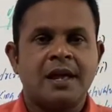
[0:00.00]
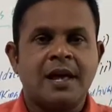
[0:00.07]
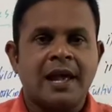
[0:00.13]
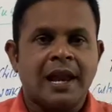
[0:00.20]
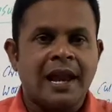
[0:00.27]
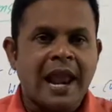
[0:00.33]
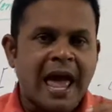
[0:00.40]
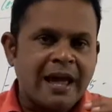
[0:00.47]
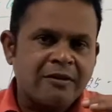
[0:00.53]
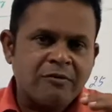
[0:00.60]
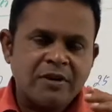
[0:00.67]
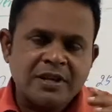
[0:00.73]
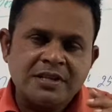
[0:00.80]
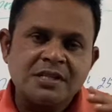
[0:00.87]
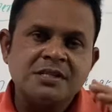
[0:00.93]

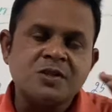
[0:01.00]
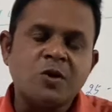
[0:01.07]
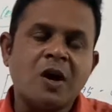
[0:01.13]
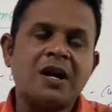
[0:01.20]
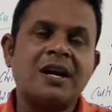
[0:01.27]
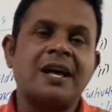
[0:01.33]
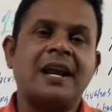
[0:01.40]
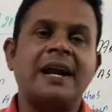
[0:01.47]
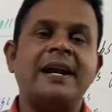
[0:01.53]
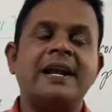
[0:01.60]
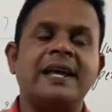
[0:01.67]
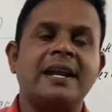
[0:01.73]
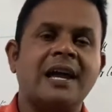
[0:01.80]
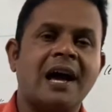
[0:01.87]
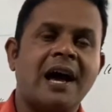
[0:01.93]
Language is not
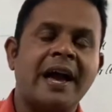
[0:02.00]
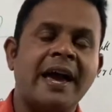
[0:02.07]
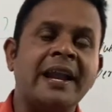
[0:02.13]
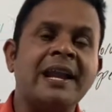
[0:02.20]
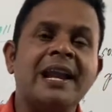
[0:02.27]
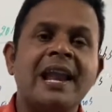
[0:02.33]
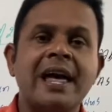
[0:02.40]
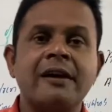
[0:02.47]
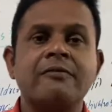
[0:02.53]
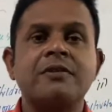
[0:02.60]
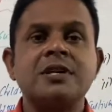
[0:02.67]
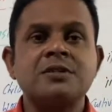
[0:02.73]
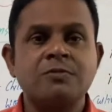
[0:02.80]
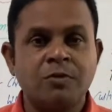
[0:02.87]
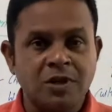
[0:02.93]
criteria. Any
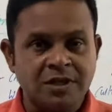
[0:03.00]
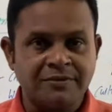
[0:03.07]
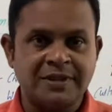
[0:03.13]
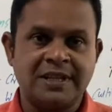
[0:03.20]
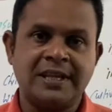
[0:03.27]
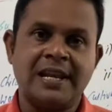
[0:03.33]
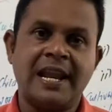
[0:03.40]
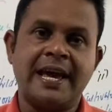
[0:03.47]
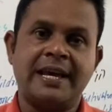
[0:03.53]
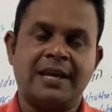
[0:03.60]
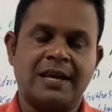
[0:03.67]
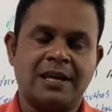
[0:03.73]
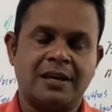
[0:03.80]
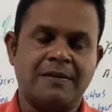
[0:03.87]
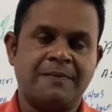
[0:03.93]
language, whatever they
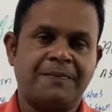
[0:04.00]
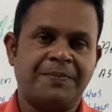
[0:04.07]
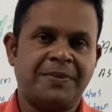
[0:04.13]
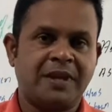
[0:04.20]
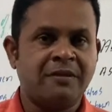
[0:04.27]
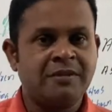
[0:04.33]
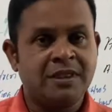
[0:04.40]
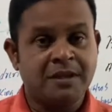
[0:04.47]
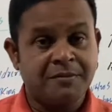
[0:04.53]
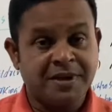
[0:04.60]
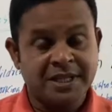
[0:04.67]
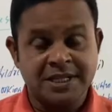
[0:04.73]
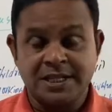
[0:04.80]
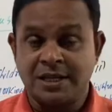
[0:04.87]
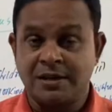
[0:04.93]
like, even the
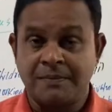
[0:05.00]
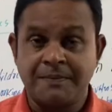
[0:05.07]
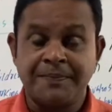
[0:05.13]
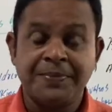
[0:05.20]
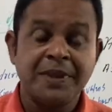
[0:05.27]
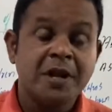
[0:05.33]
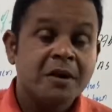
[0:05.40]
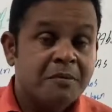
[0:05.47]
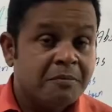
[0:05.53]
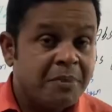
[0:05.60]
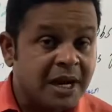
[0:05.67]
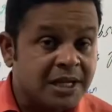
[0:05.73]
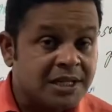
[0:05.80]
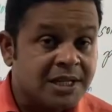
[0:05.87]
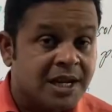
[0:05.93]
mother tongue.
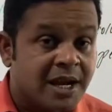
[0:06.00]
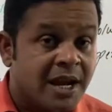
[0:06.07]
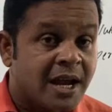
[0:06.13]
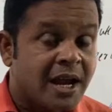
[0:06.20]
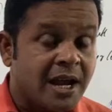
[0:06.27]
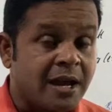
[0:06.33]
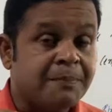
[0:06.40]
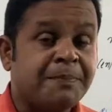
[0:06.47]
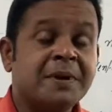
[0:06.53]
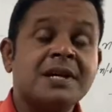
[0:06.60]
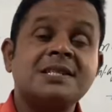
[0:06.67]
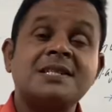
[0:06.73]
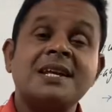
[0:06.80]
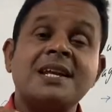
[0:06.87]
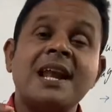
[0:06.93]
But a
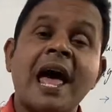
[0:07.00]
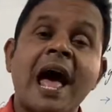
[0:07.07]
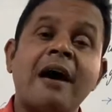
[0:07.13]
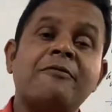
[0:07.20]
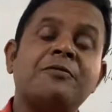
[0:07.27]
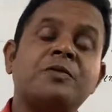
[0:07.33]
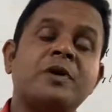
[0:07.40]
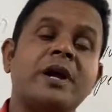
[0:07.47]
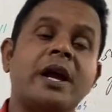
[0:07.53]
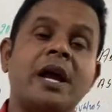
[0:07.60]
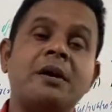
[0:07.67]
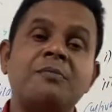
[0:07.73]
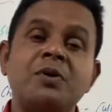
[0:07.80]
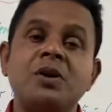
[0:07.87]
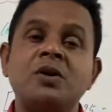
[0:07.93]
person have to
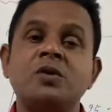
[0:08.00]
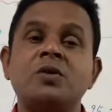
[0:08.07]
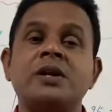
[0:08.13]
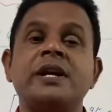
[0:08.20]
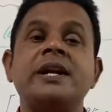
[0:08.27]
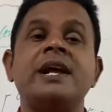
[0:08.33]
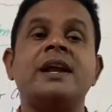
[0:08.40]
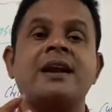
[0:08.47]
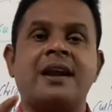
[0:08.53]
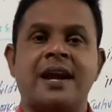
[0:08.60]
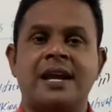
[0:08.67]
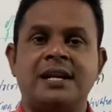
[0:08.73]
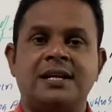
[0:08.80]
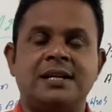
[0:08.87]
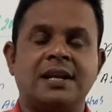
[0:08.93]
able to read and
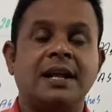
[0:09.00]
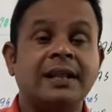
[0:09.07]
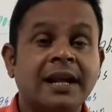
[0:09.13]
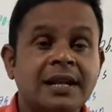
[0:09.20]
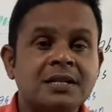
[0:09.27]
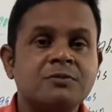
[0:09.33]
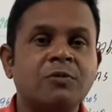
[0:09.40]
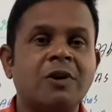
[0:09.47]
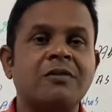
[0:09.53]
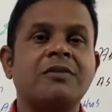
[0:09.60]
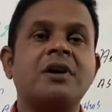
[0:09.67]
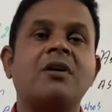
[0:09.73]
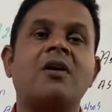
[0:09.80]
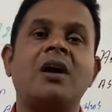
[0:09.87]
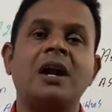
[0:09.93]
write. That is what
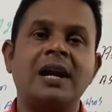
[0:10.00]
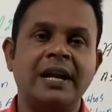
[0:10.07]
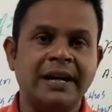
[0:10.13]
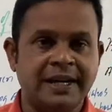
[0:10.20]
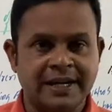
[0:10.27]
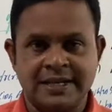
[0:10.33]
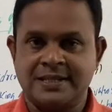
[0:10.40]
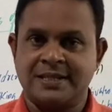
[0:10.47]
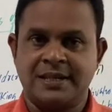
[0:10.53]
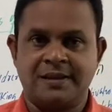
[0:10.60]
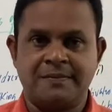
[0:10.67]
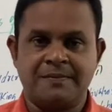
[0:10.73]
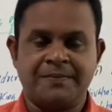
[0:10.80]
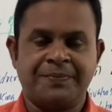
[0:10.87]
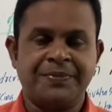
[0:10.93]
we call
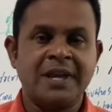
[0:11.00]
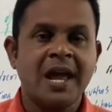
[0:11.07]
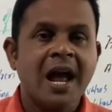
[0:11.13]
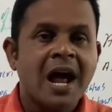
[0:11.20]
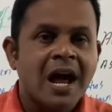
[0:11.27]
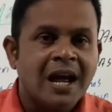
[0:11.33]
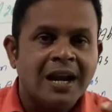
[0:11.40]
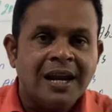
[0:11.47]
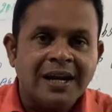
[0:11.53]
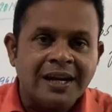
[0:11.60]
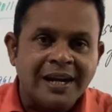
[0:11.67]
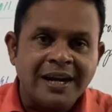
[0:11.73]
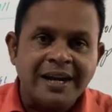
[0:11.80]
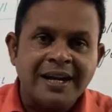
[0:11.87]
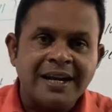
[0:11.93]
literacy.
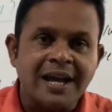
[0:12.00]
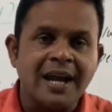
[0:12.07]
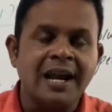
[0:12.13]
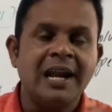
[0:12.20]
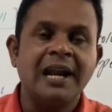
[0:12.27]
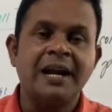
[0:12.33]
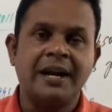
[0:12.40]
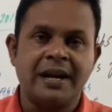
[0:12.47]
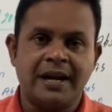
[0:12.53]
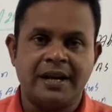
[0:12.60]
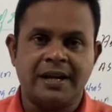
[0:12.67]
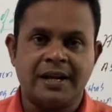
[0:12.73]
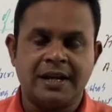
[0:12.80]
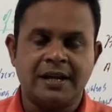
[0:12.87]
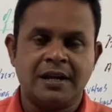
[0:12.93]
Literate,
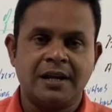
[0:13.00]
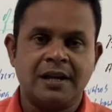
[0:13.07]
illiterate.